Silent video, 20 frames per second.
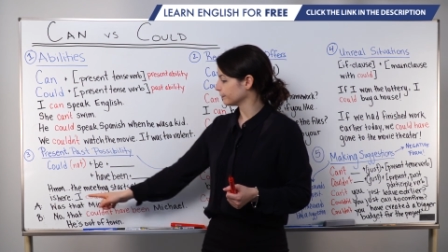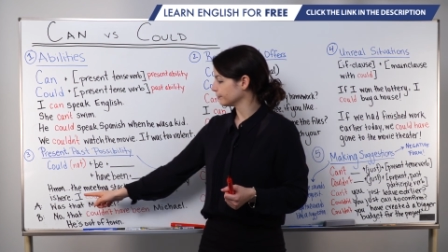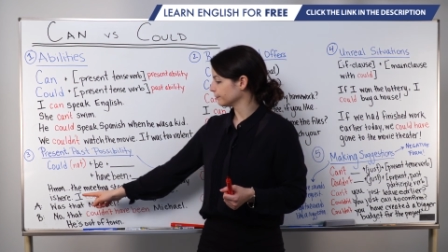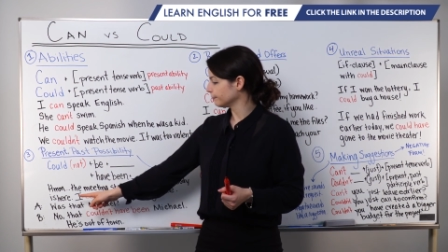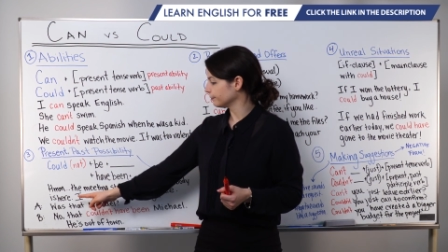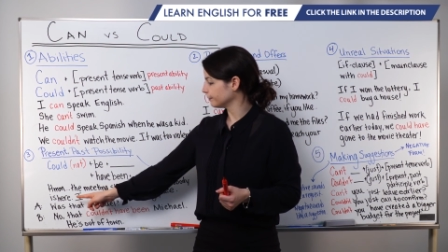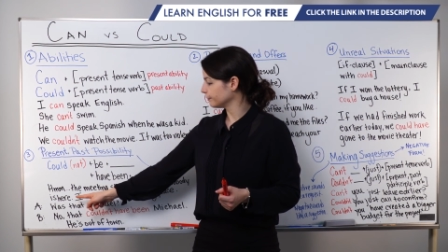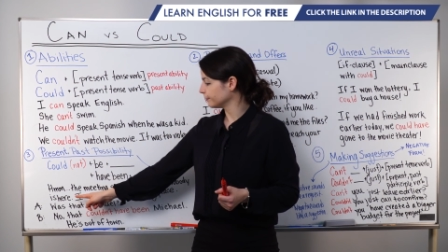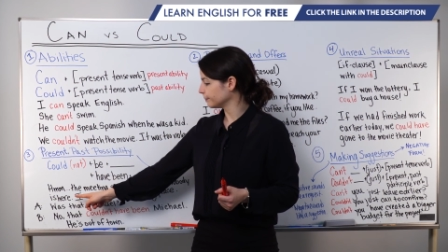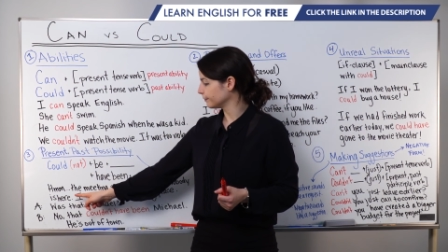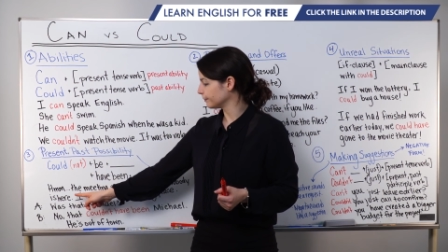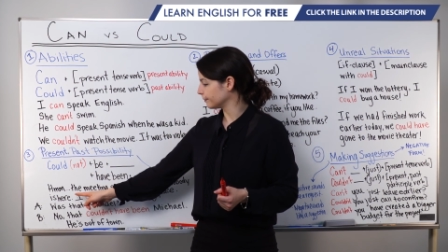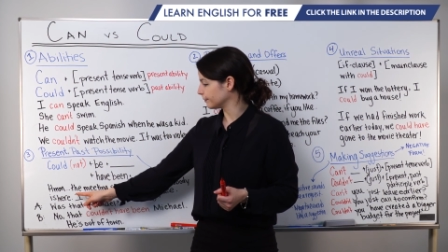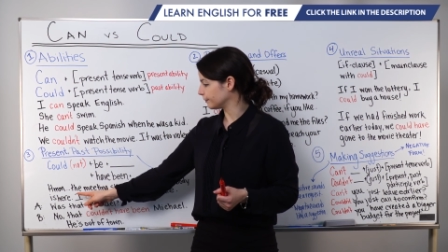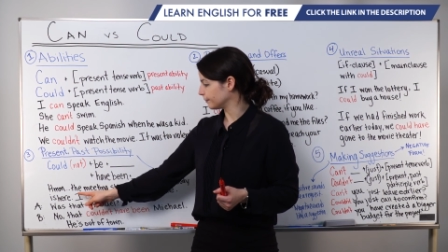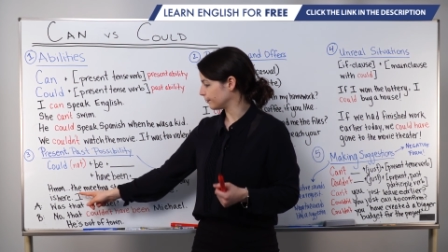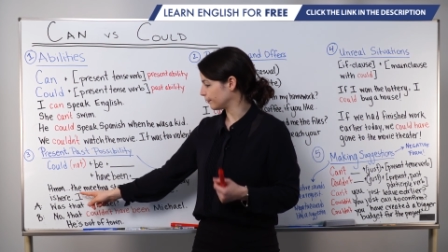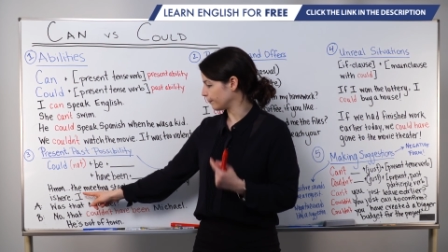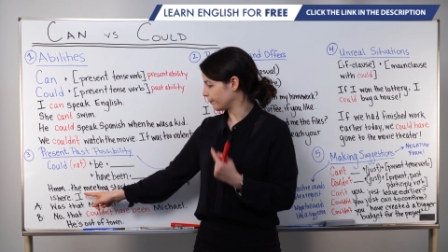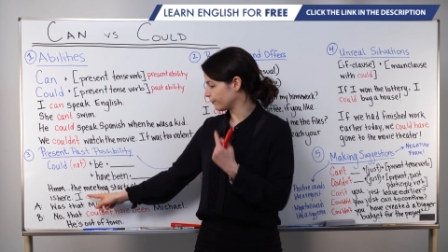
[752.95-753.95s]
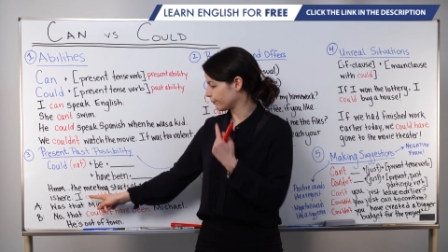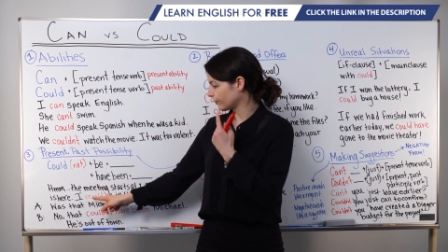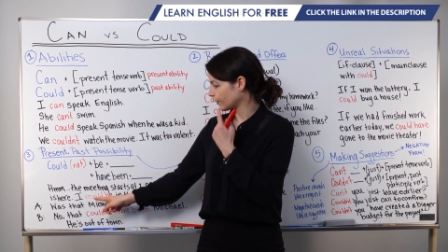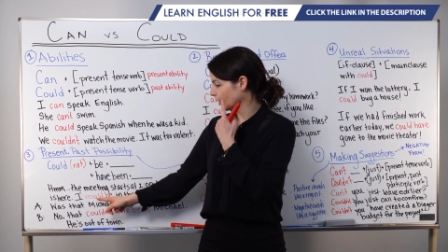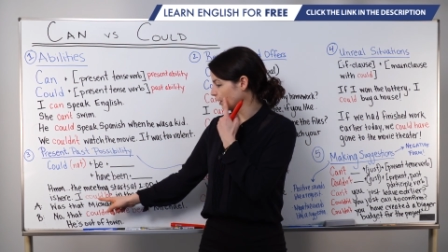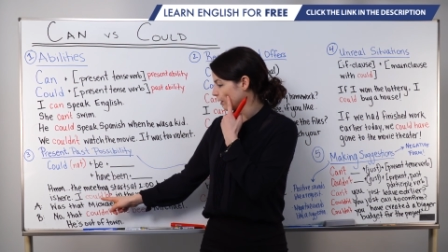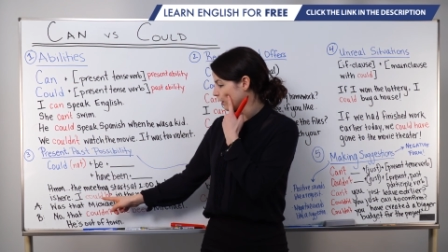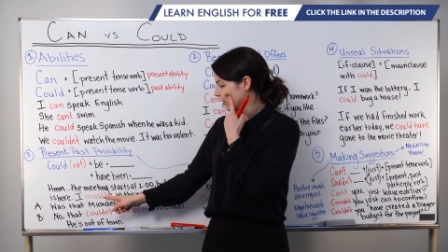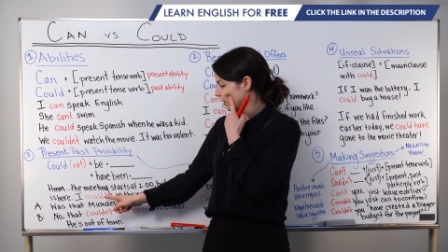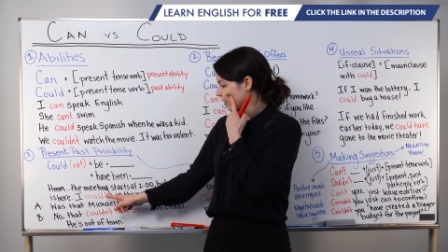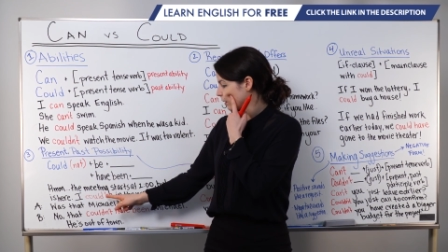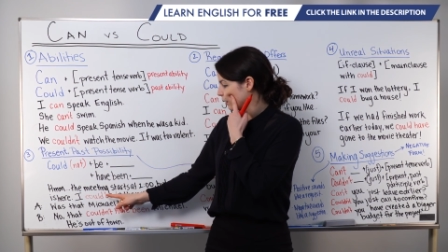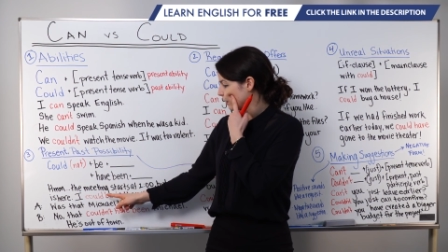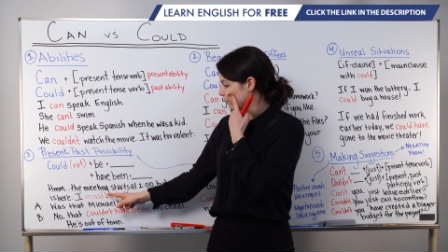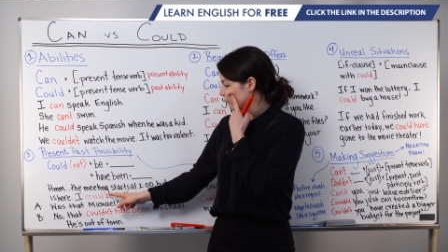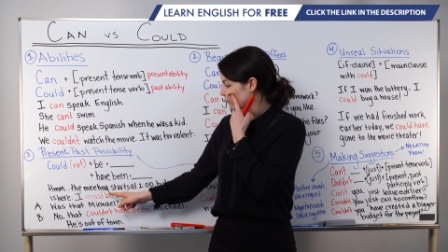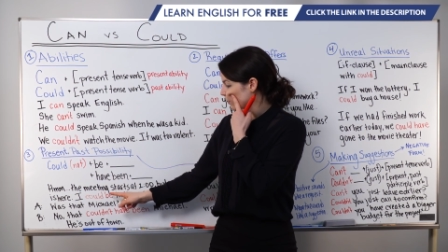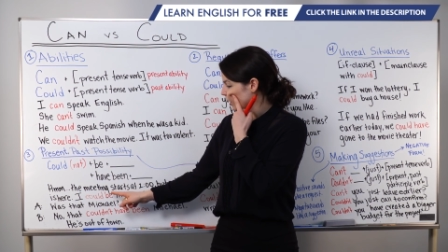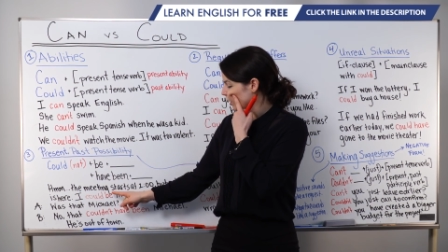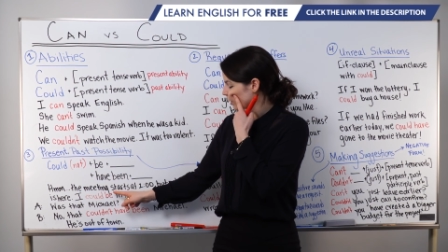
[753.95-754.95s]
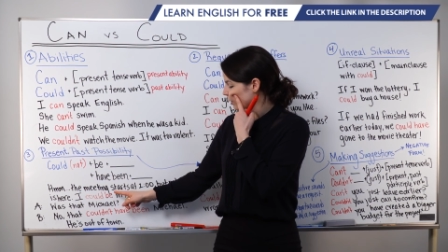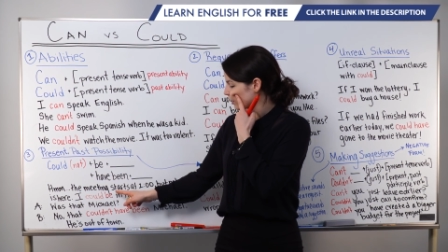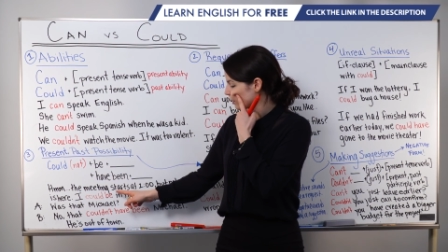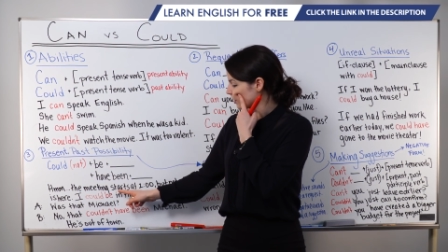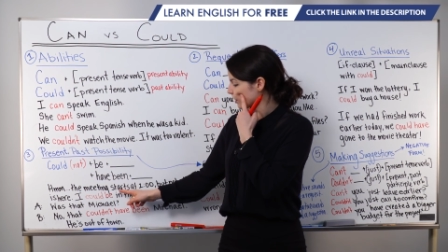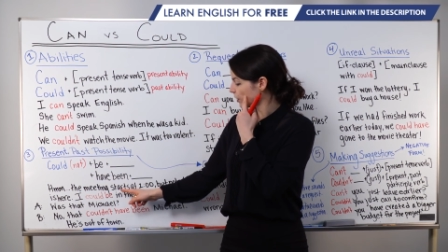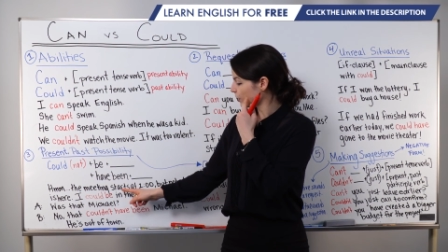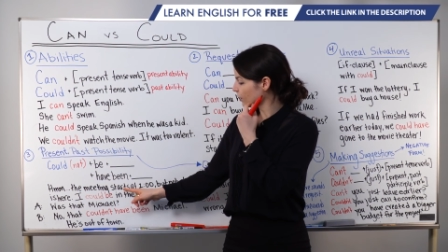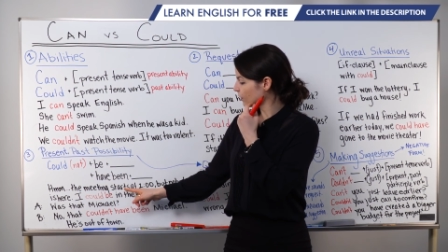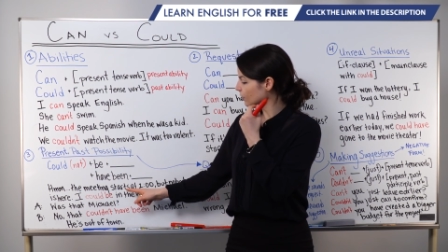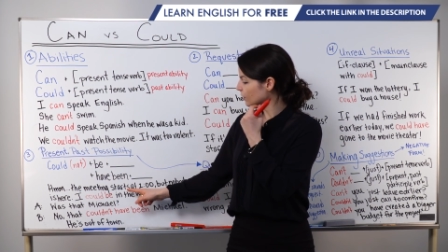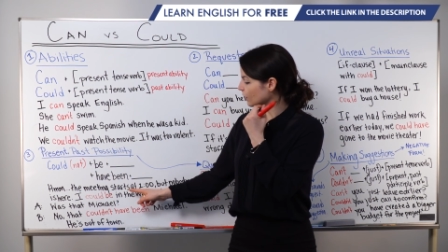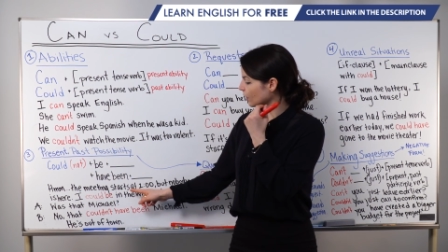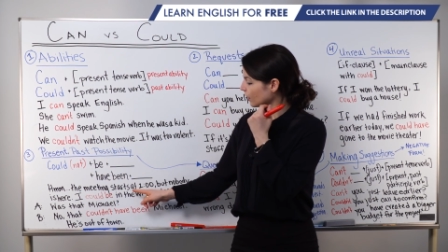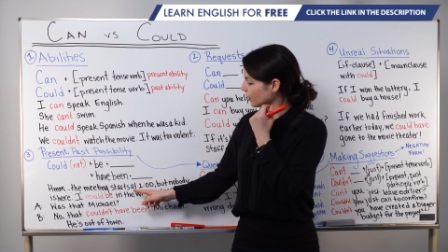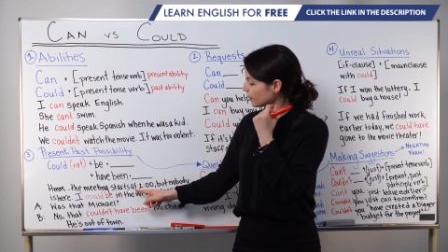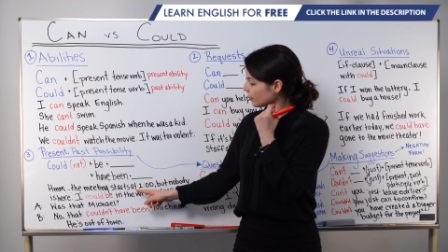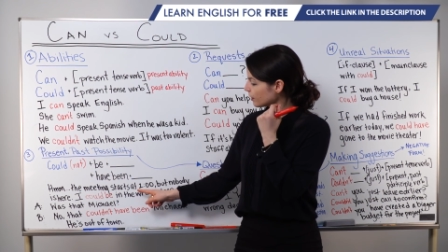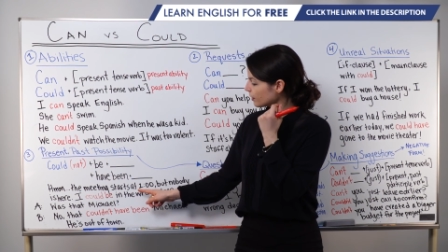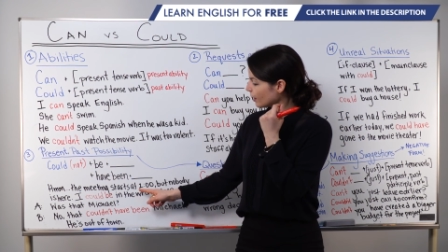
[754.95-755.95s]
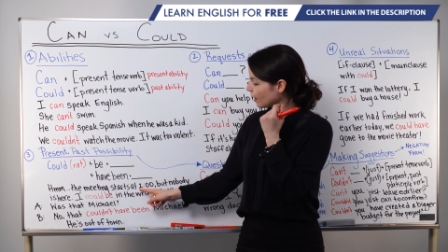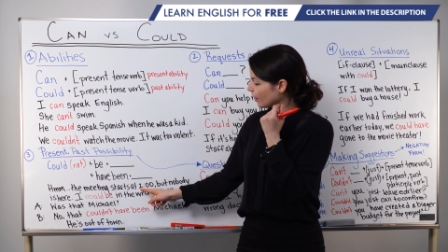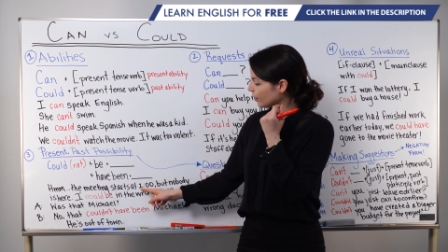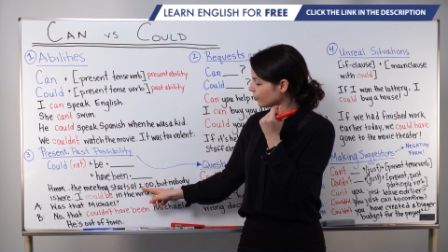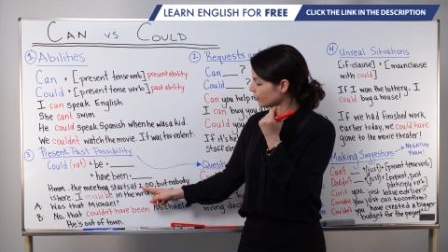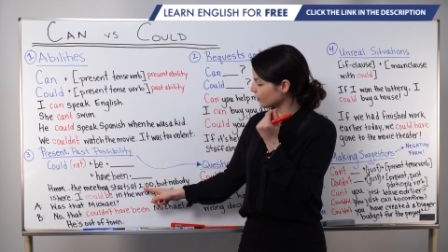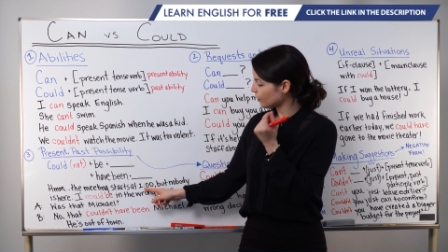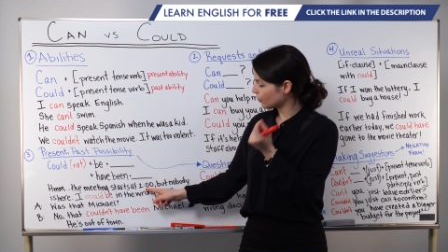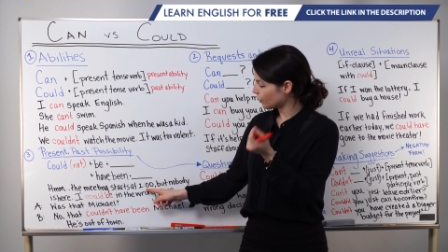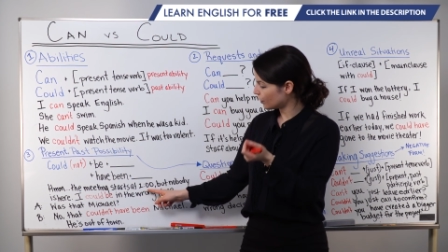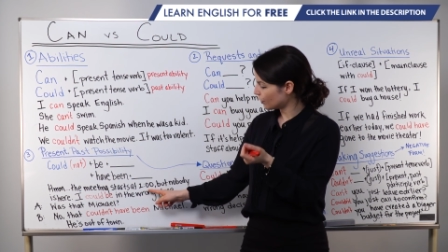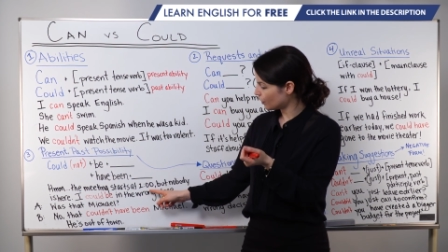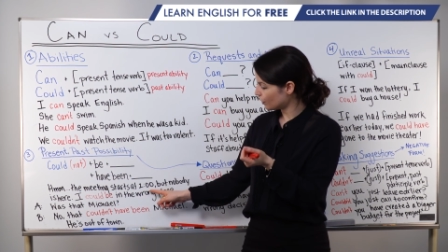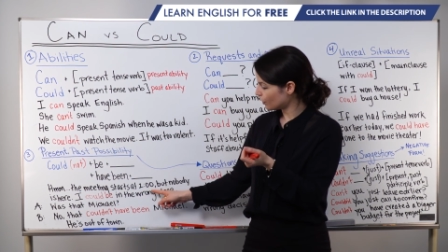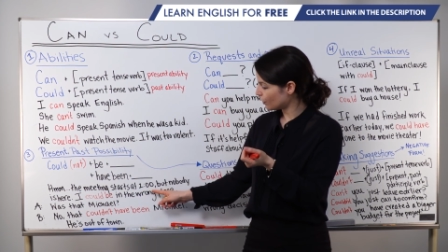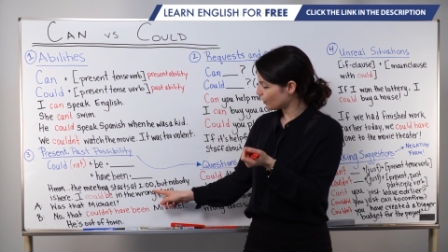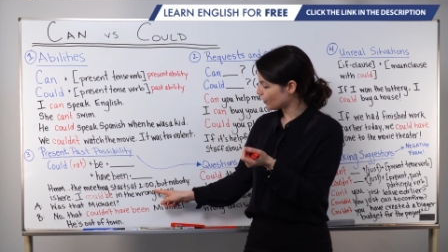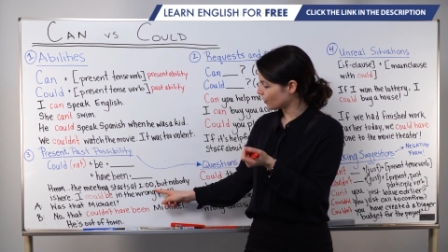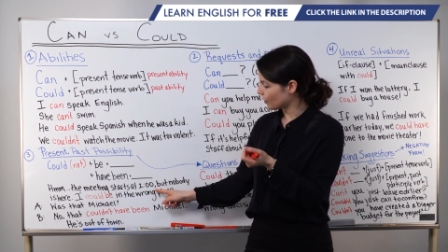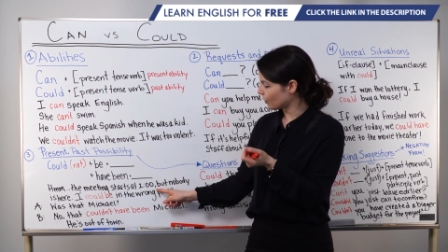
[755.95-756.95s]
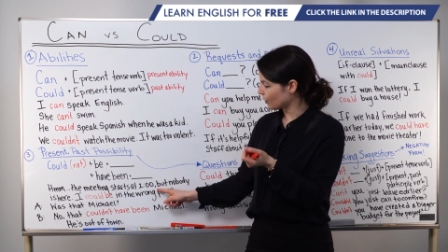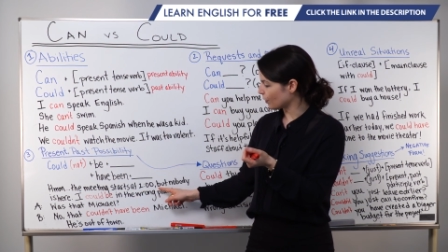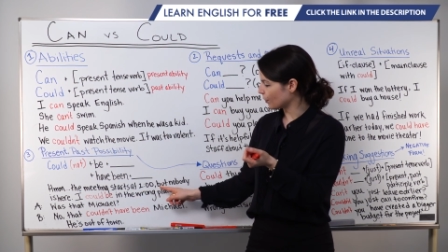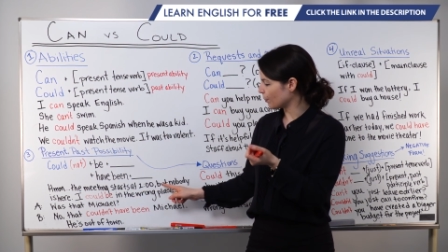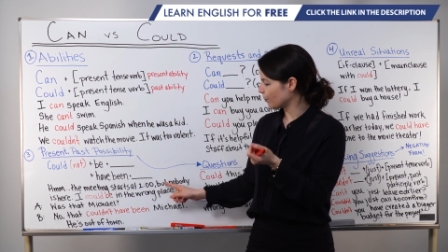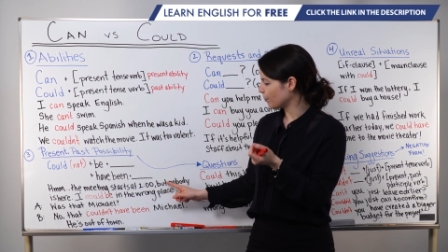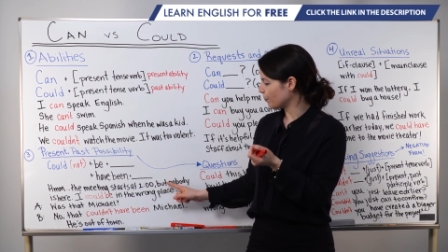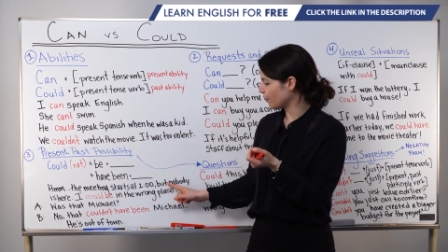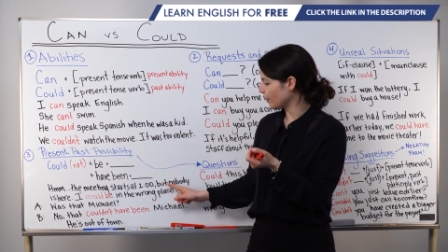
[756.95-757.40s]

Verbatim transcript: hmm, the meeting starts at 2,